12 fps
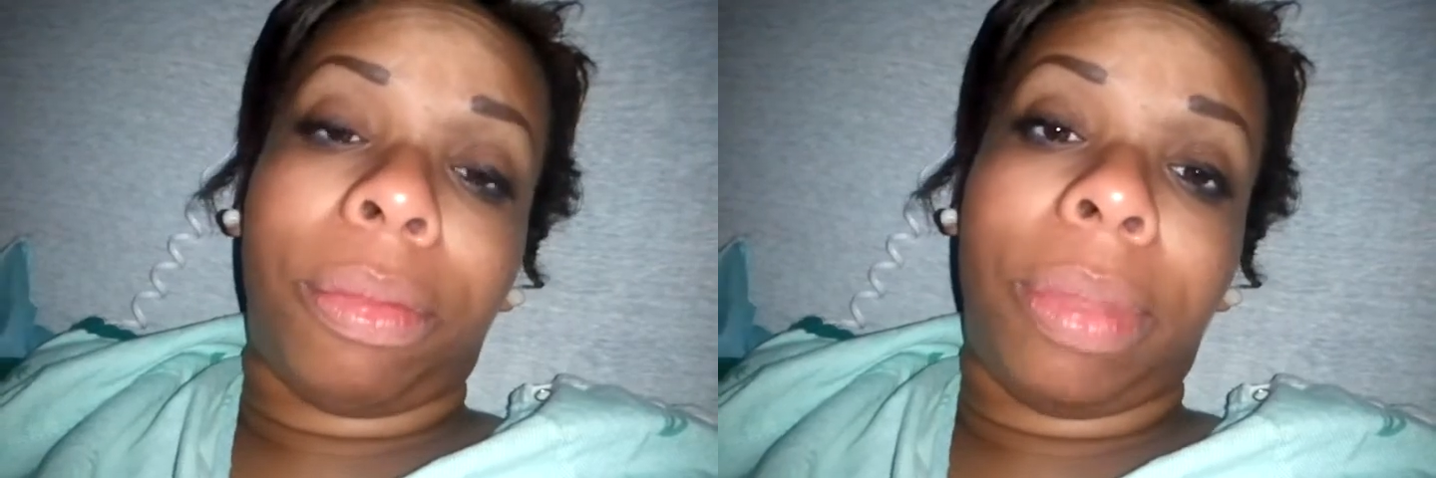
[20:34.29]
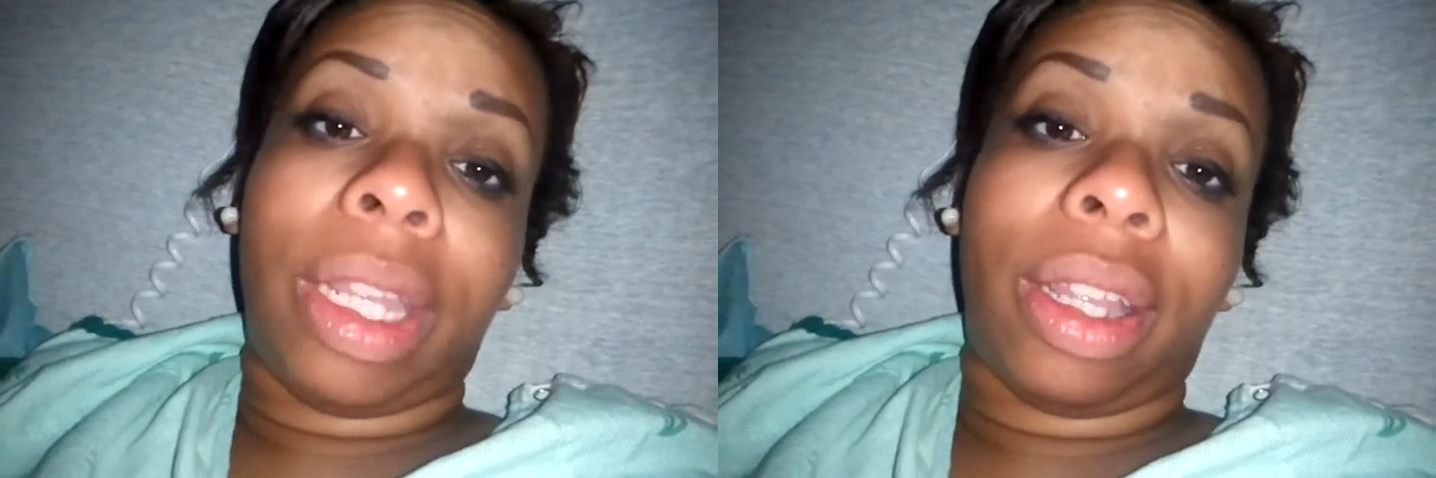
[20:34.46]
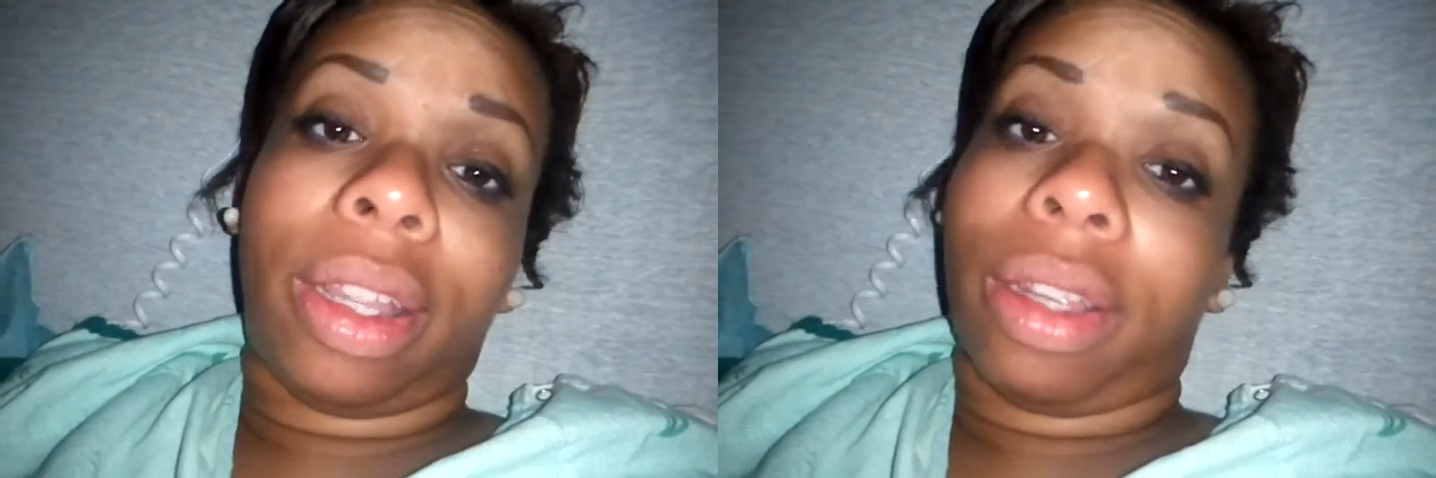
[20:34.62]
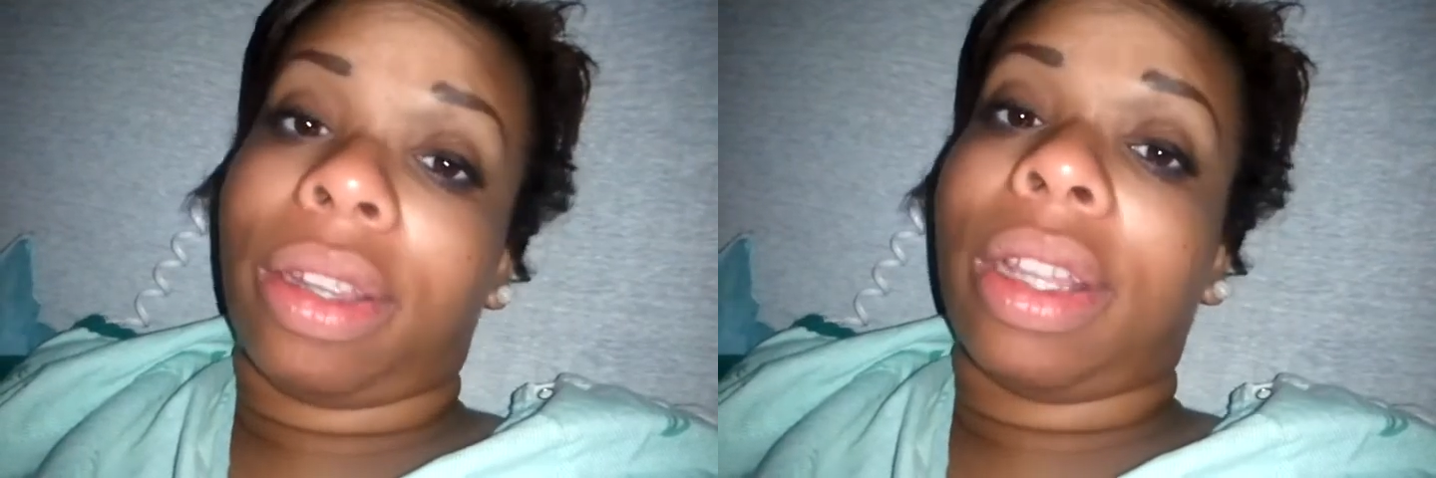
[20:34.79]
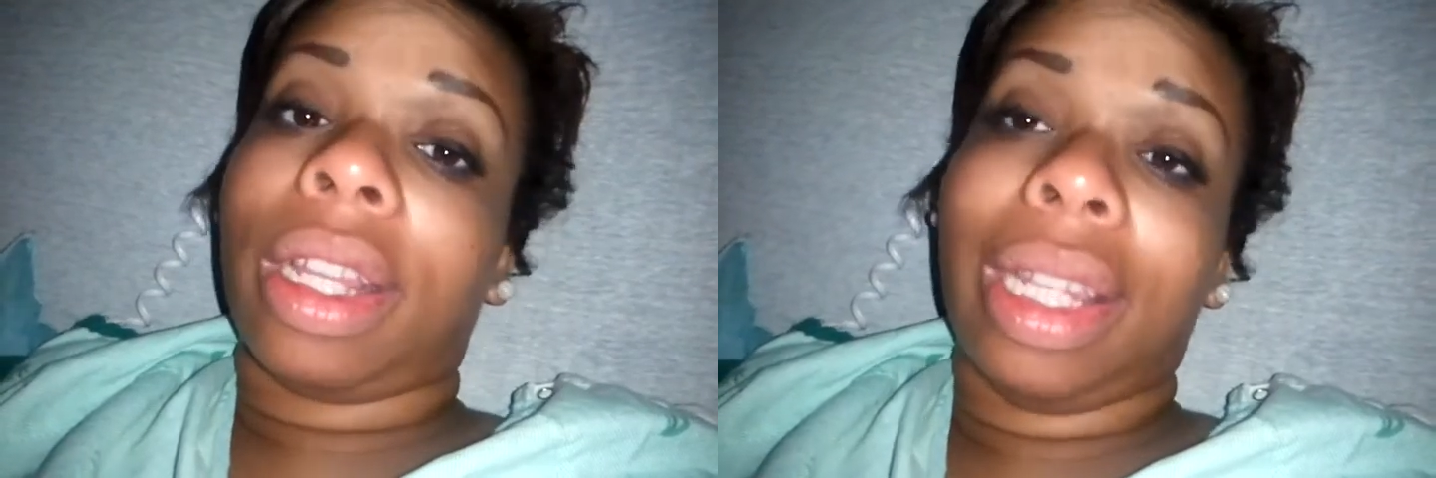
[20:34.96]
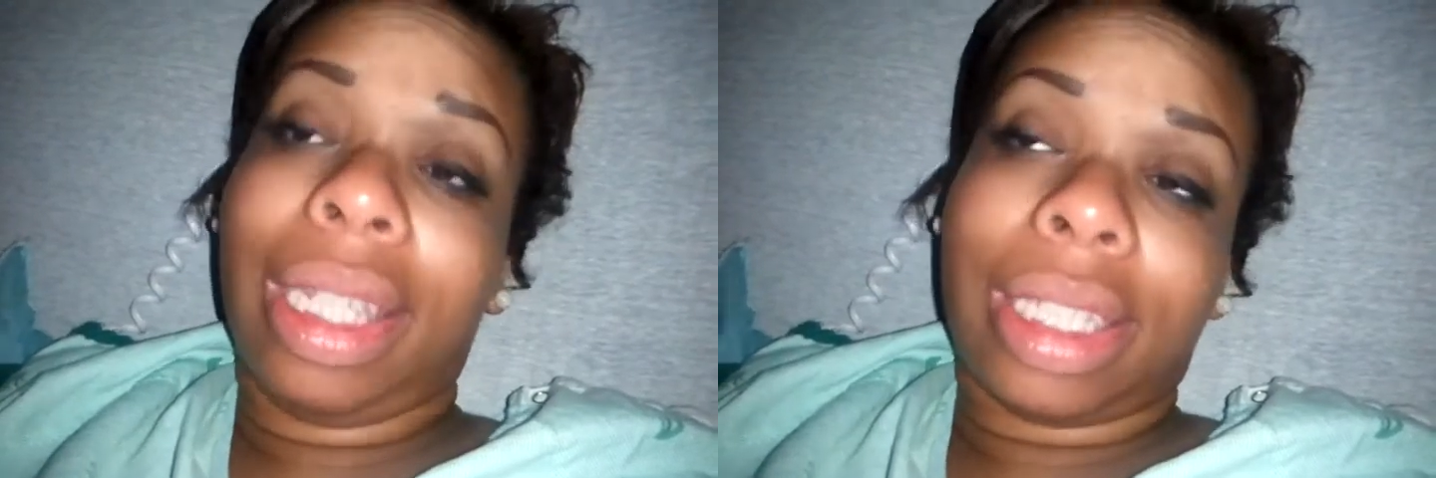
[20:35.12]
be here
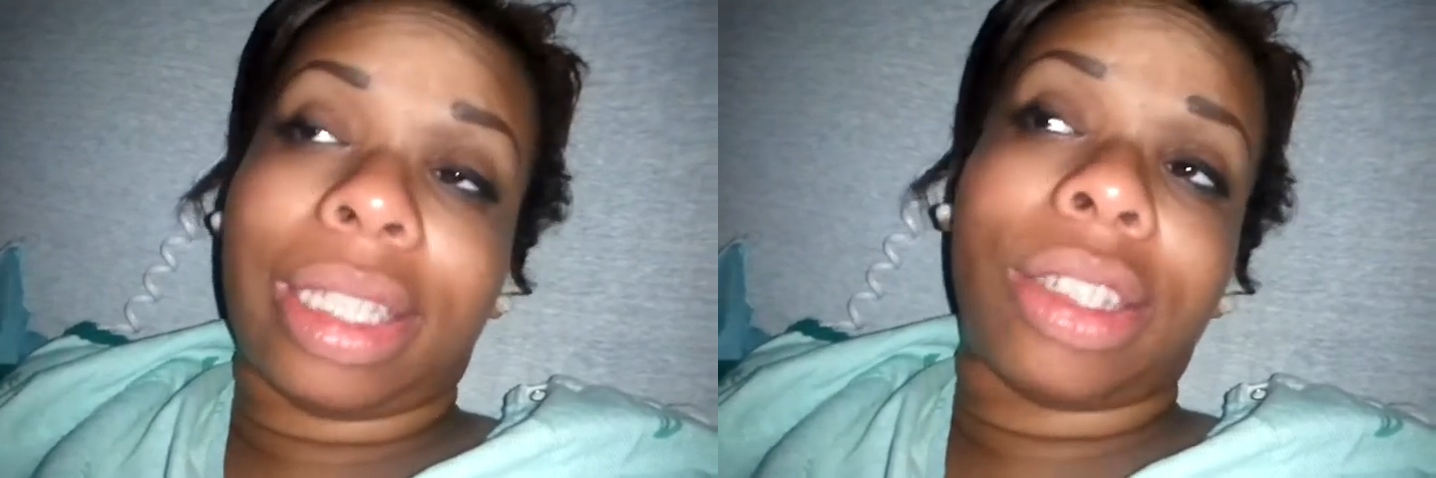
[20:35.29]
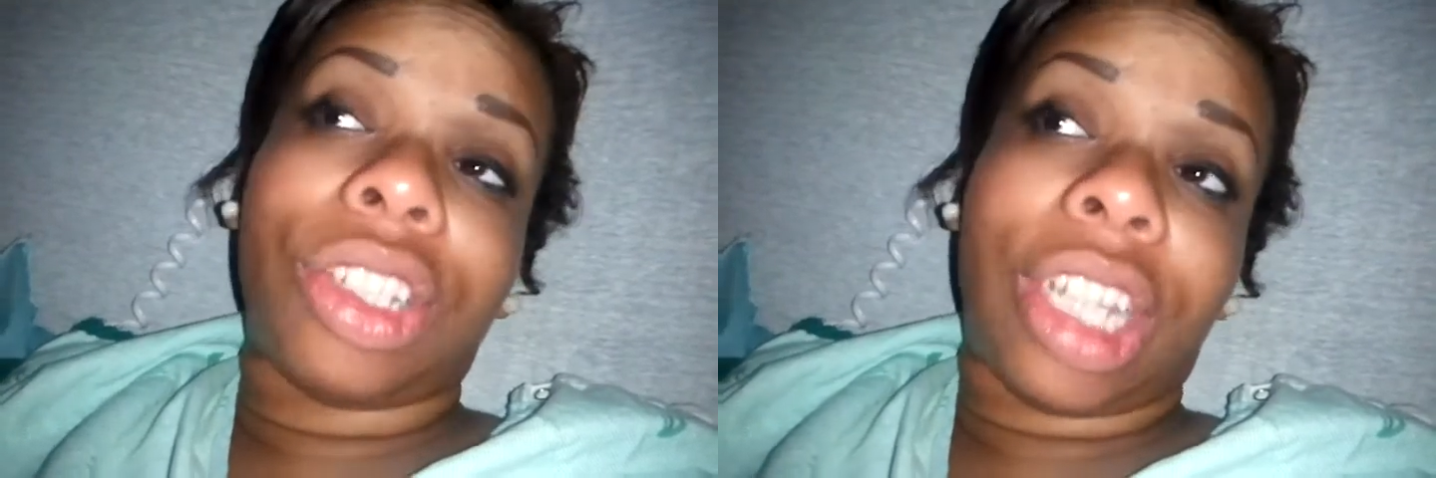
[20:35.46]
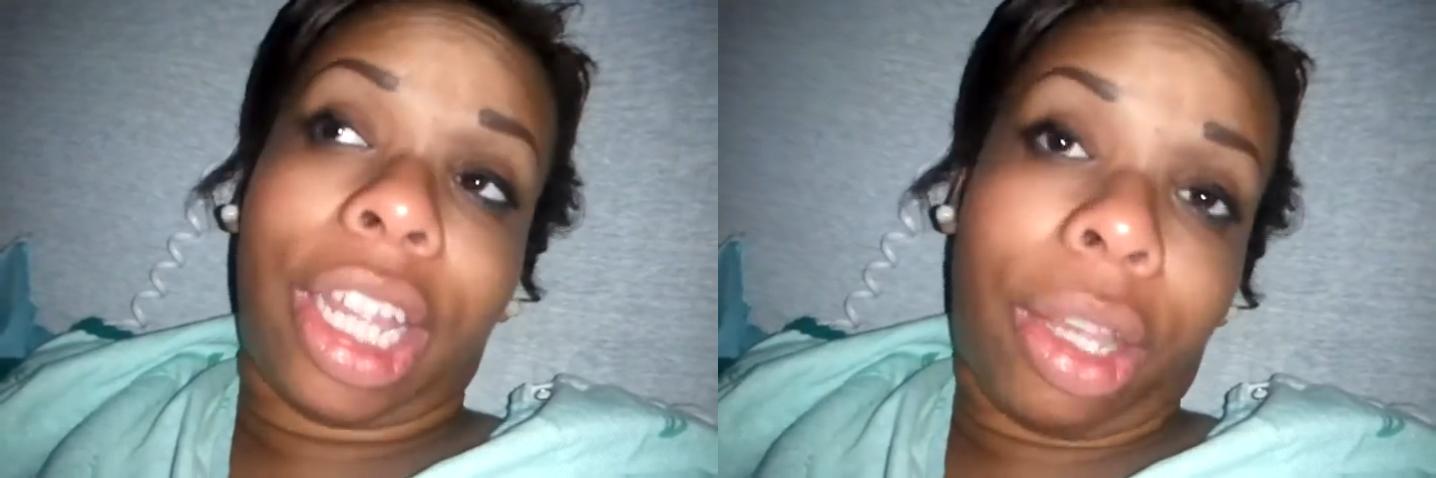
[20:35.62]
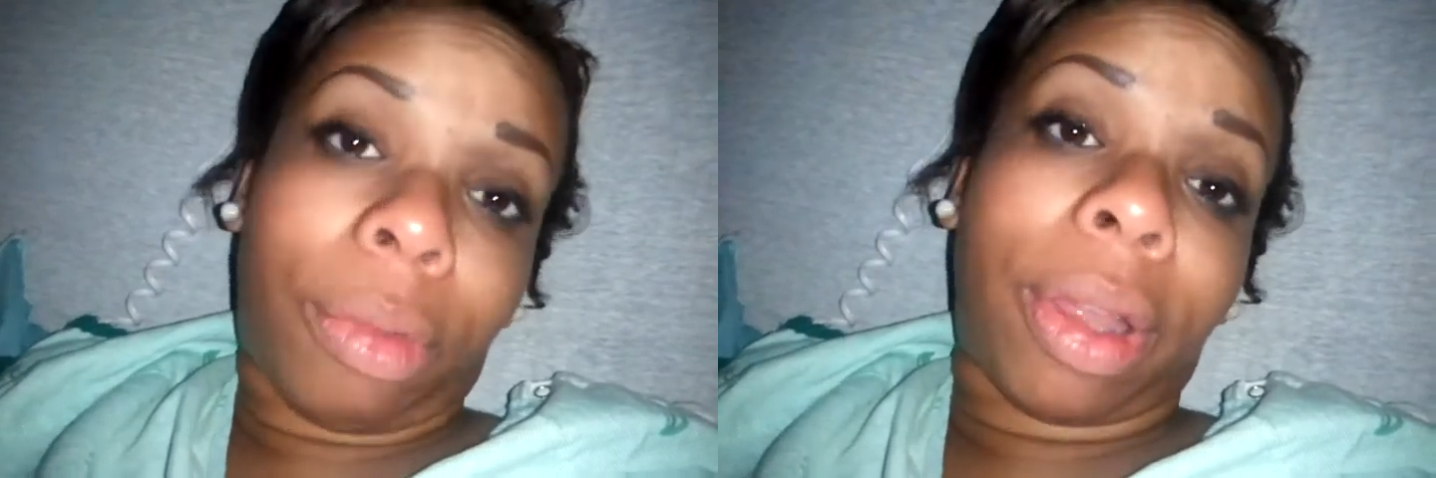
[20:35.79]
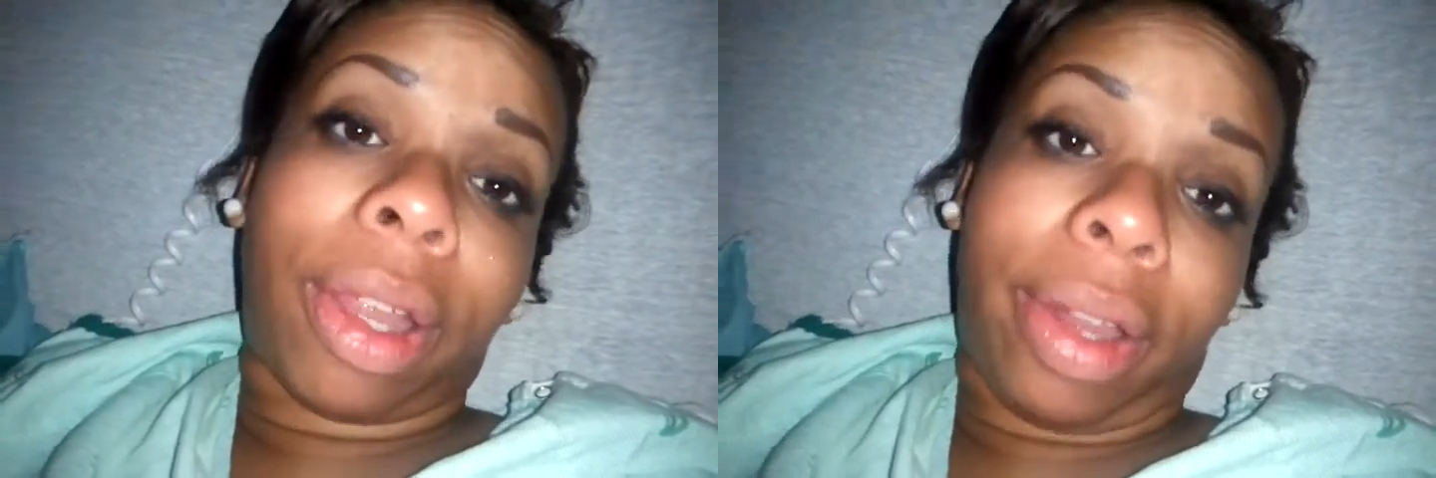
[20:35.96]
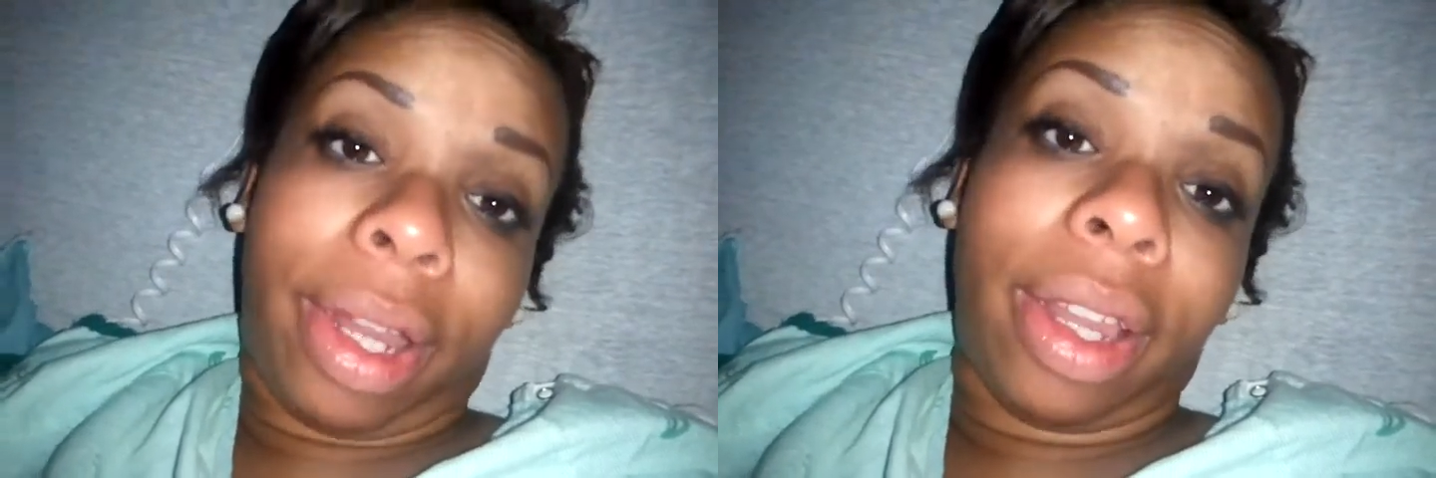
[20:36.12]
at least till
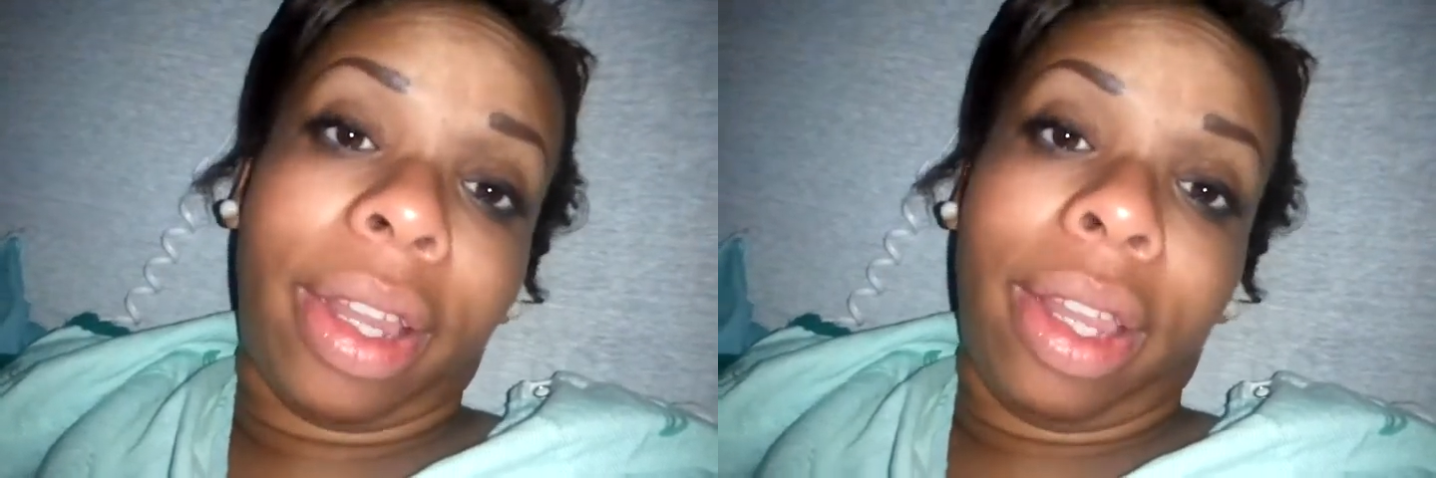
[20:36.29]
January.